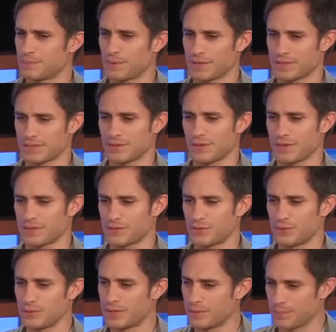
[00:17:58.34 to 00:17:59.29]
but as long
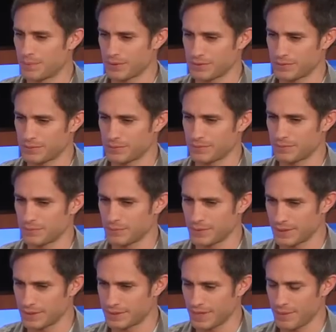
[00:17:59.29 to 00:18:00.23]
as you keep on
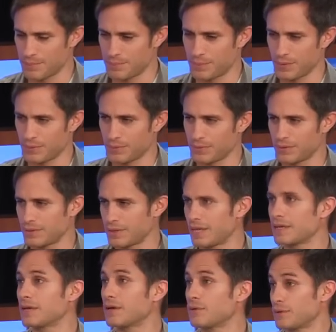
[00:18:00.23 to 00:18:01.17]
with the tempo or
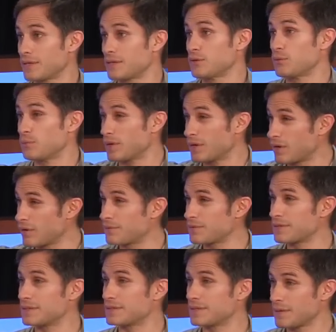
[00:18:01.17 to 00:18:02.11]
that you
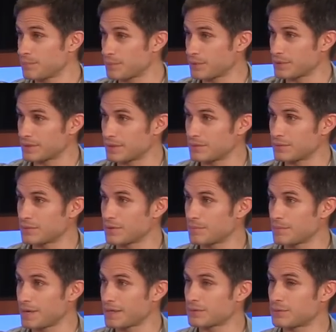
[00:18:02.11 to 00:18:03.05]
recover the tempo and then you
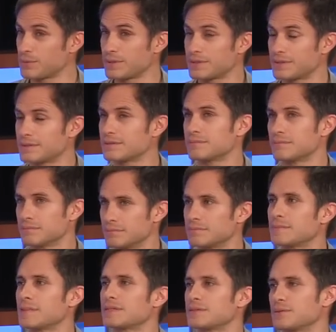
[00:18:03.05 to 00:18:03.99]
come back to it,
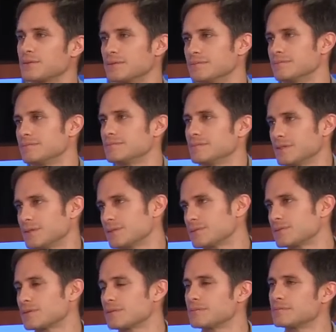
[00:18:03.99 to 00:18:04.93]
that's good. You know,
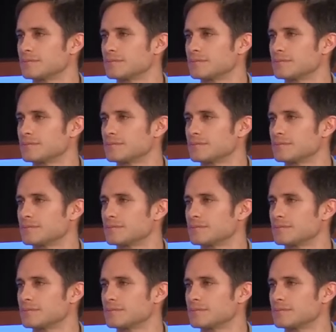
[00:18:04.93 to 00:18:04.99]
so.